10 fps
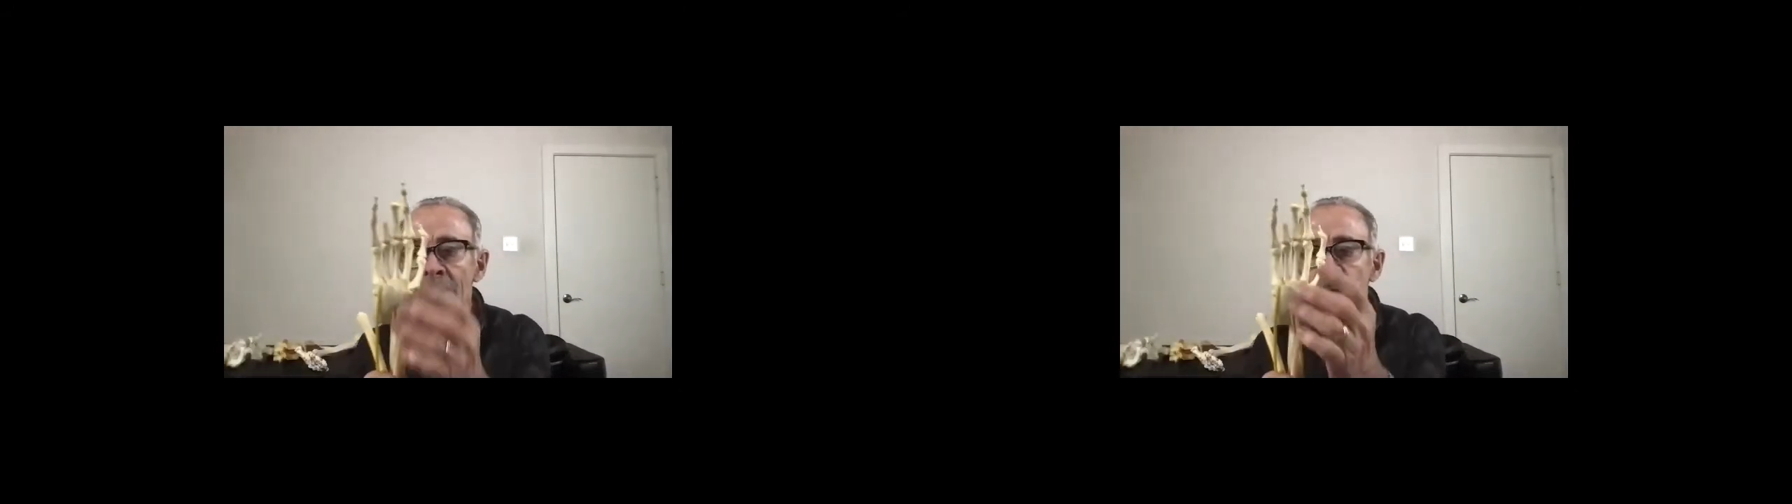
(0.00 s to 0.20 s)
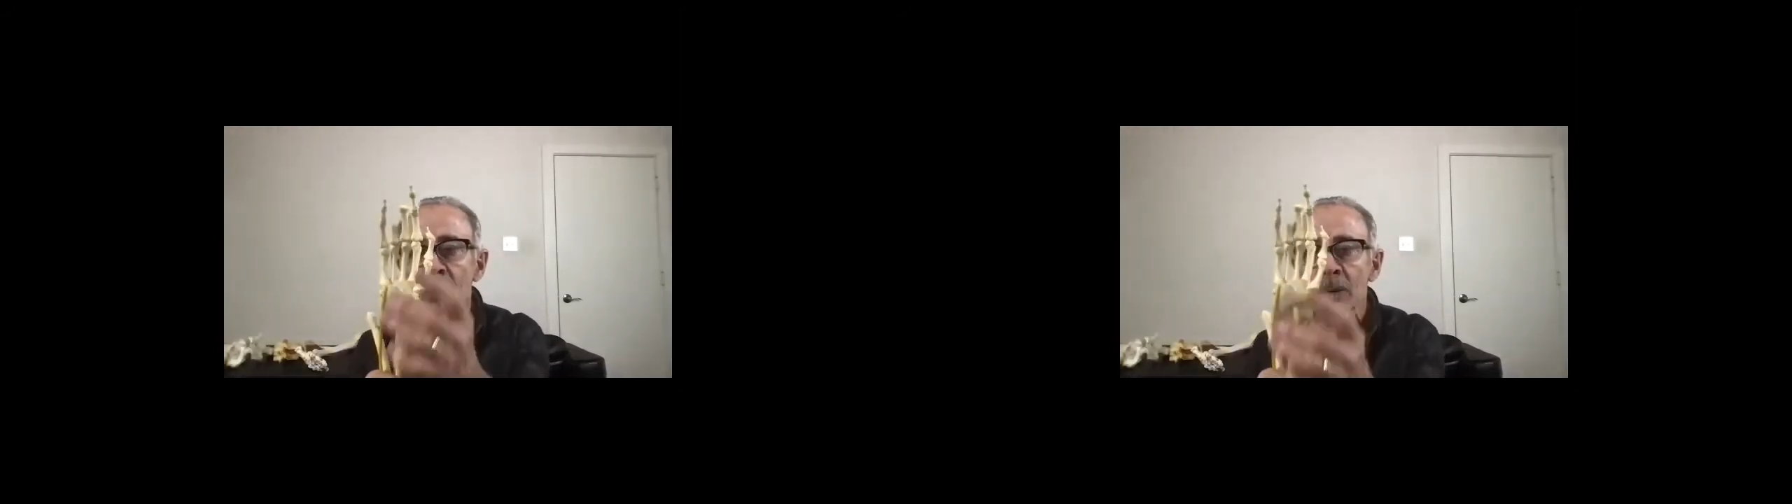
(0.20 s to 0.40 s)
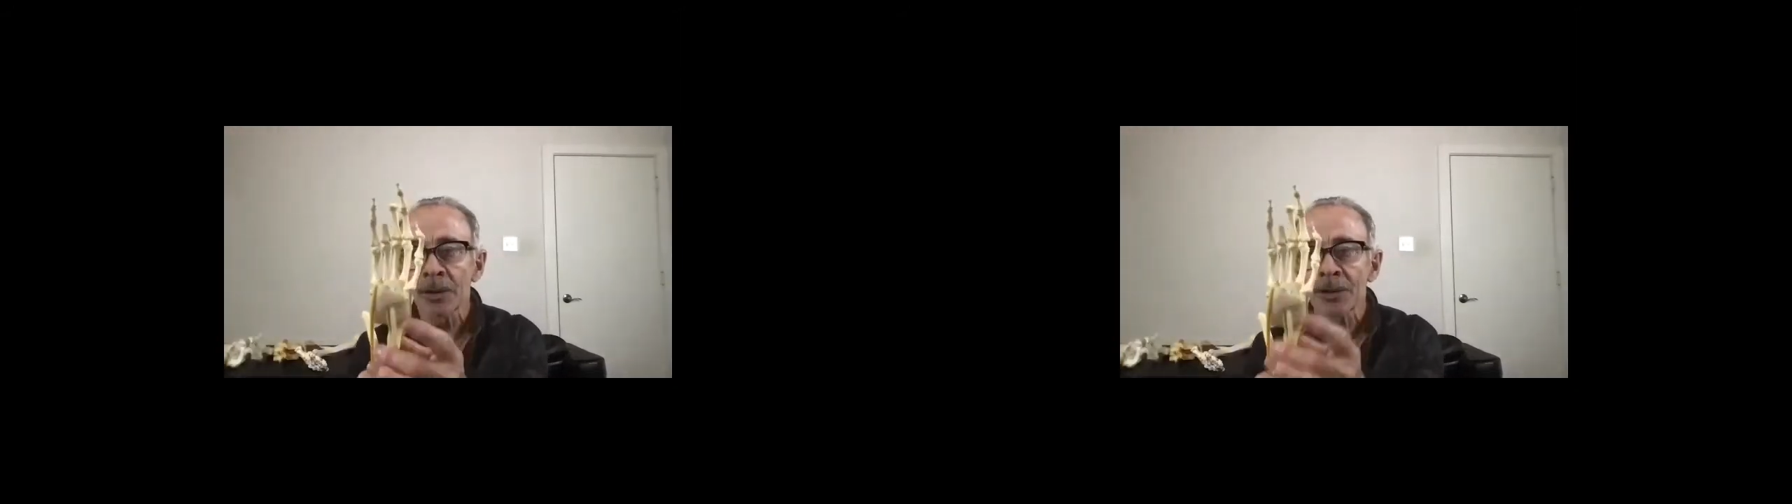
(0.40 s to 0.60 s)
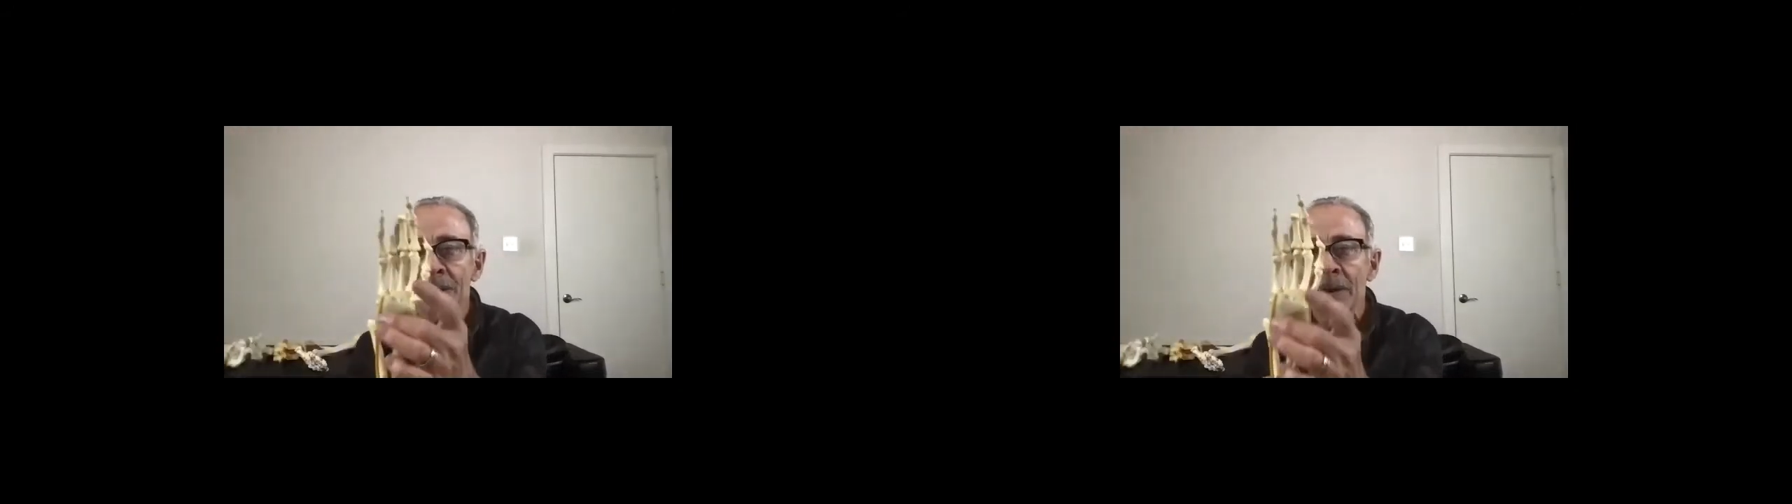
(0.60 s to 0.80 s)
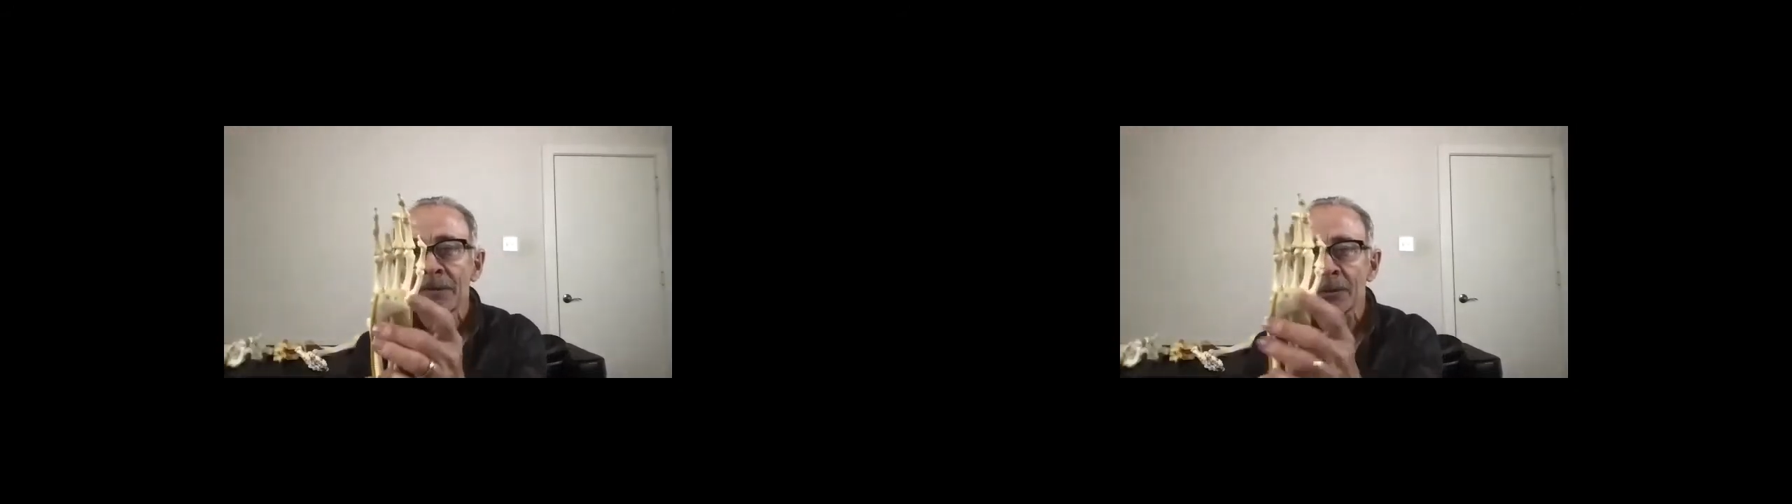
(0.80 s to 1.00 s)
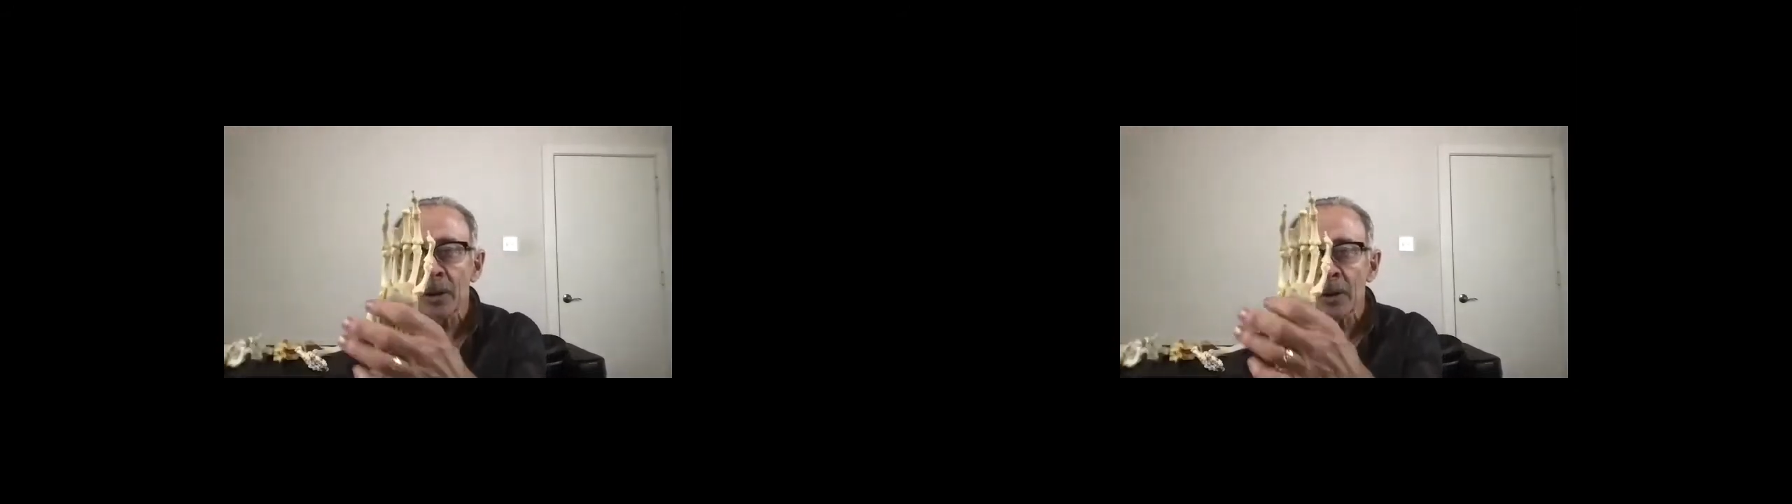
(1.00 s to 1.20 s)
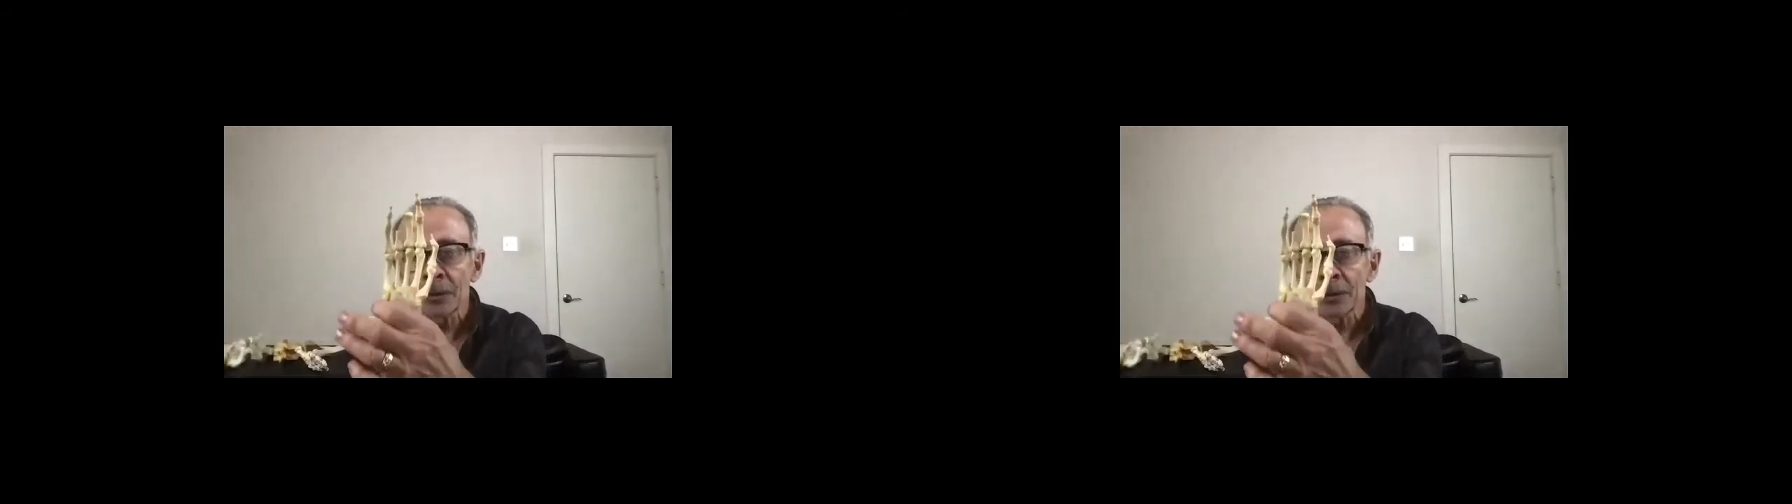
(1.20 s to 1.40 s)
cool stuff for ulnar